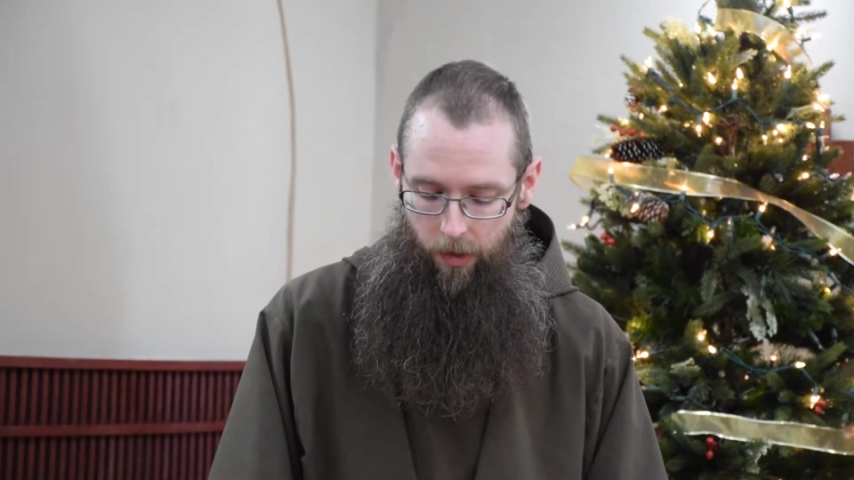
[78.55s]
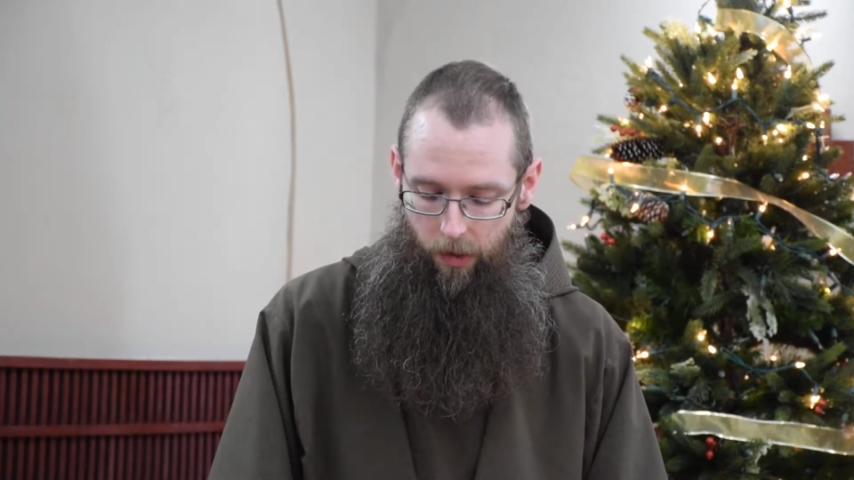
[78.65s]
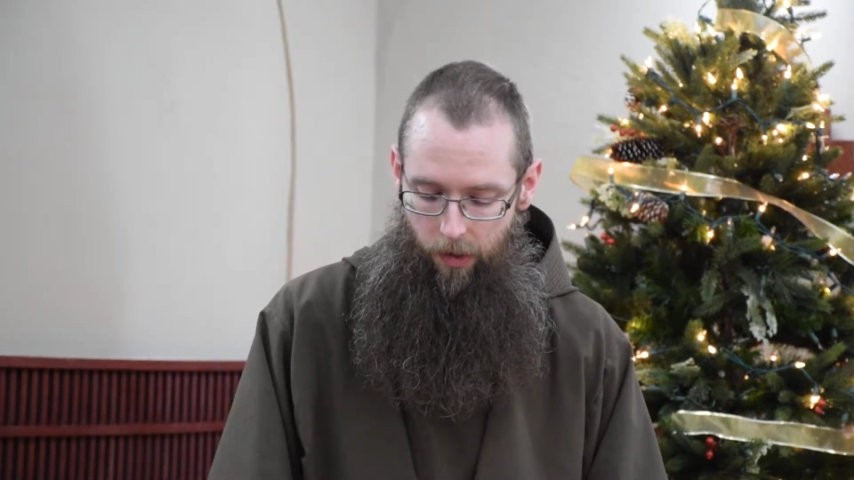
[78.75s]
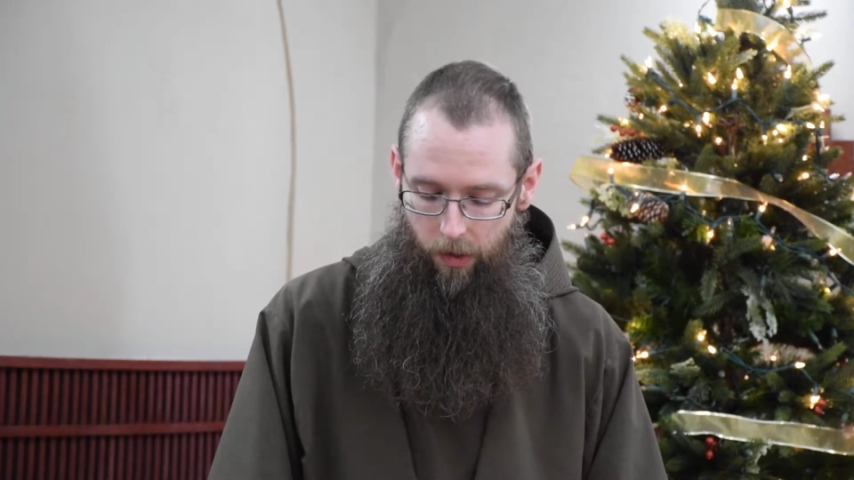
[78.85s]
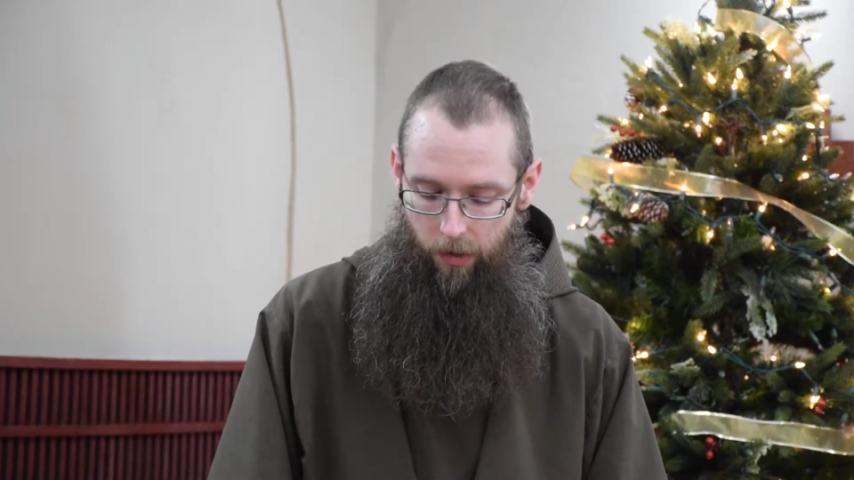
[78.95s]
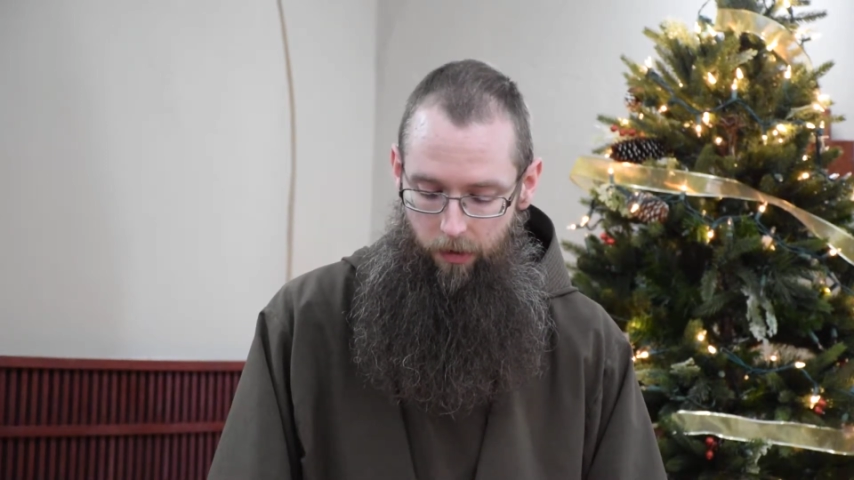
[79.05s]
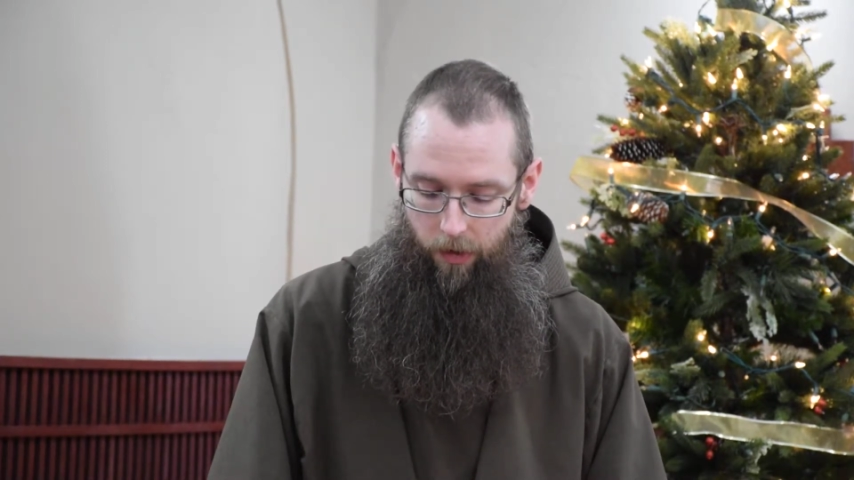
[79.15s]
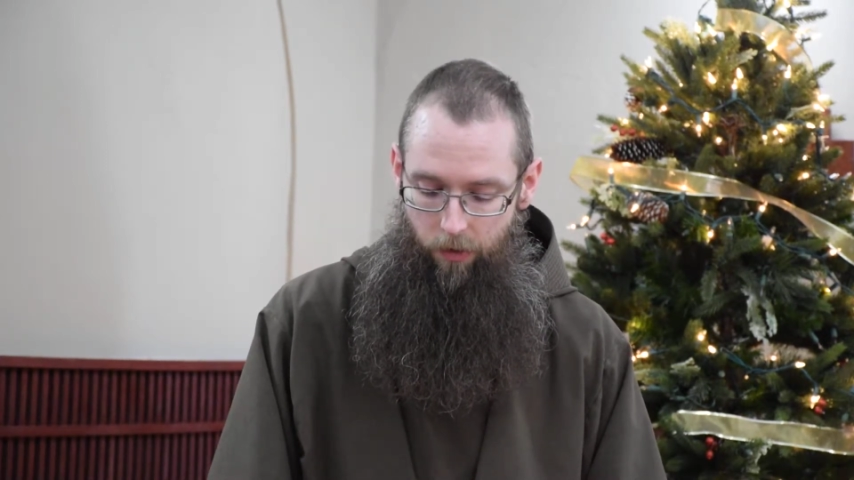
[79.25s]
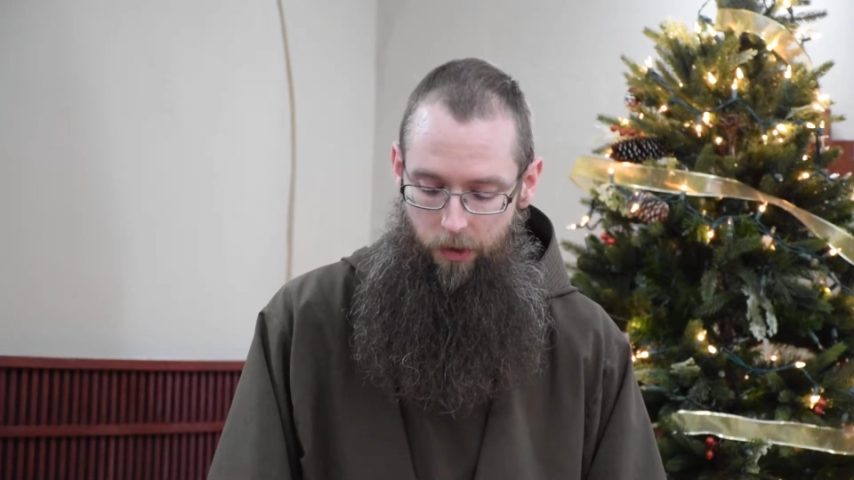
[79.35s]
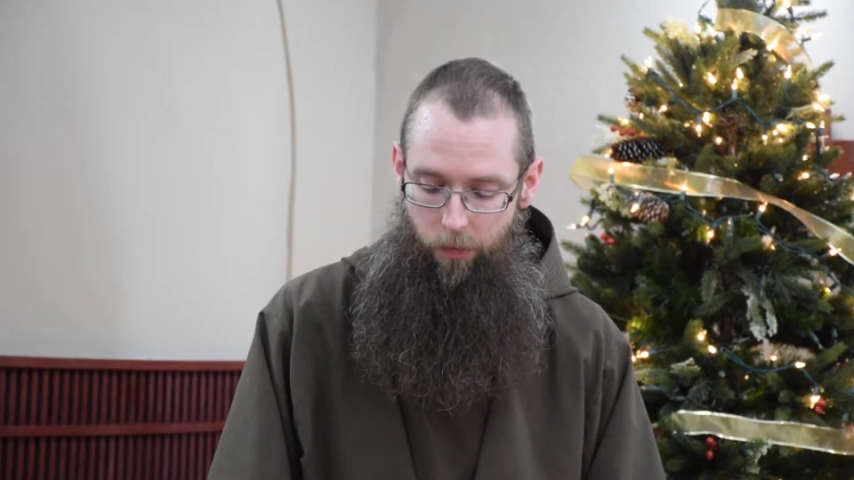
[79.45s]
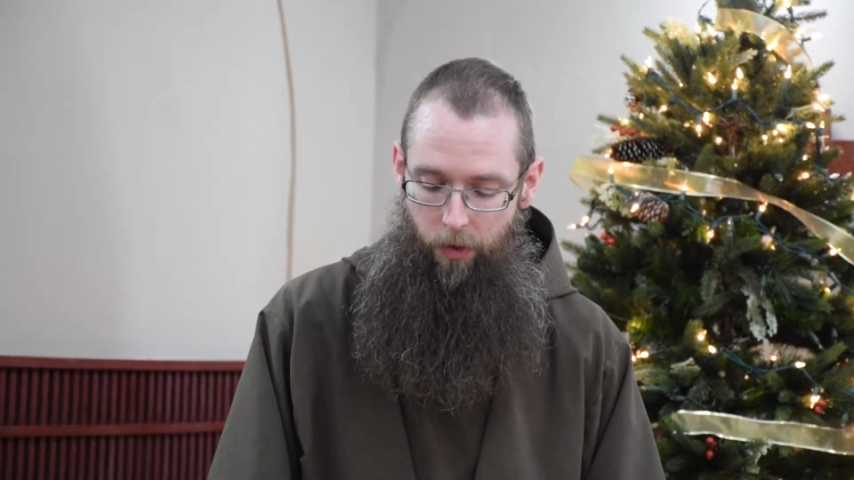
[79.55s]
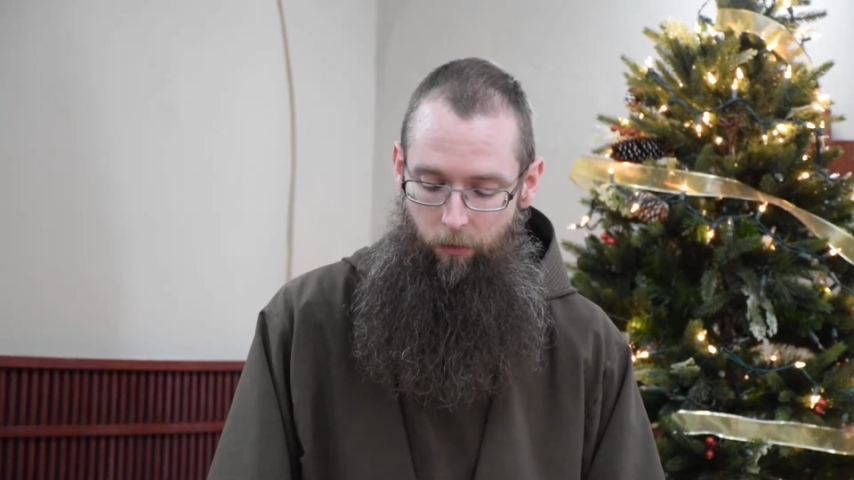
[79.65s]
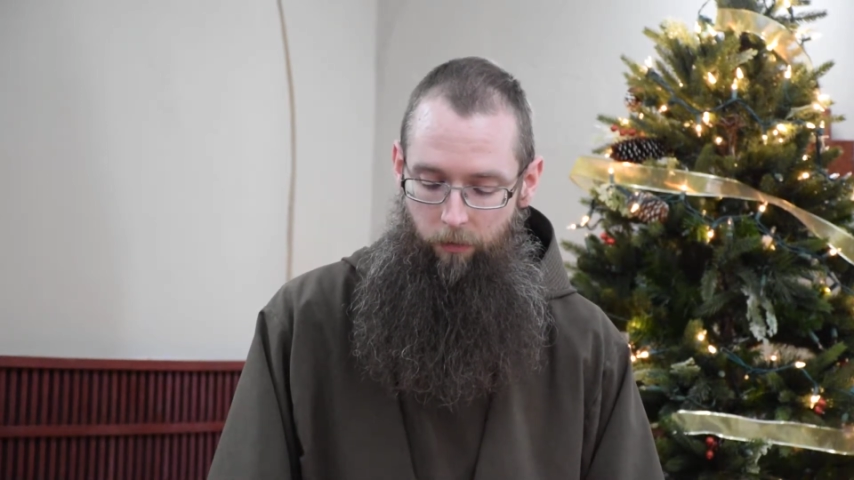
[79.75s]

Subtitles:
and thus being